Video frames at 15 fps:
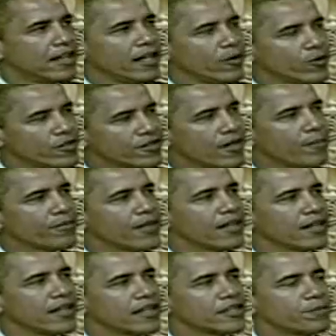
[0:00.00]
it was
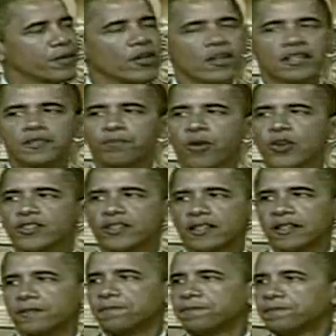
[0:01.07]
something experienced
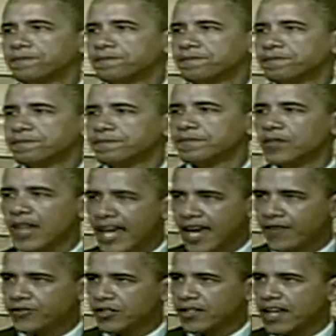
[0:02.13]
personally day
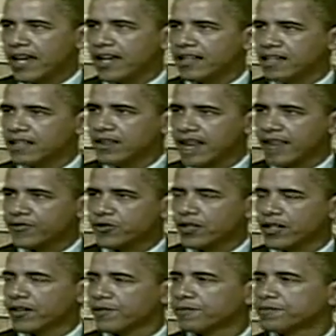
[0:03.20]
after day, year
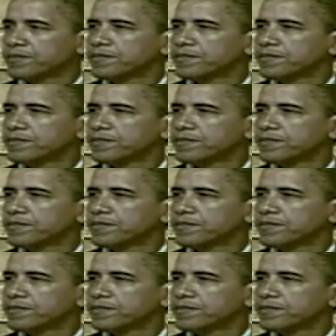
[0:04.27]
after year.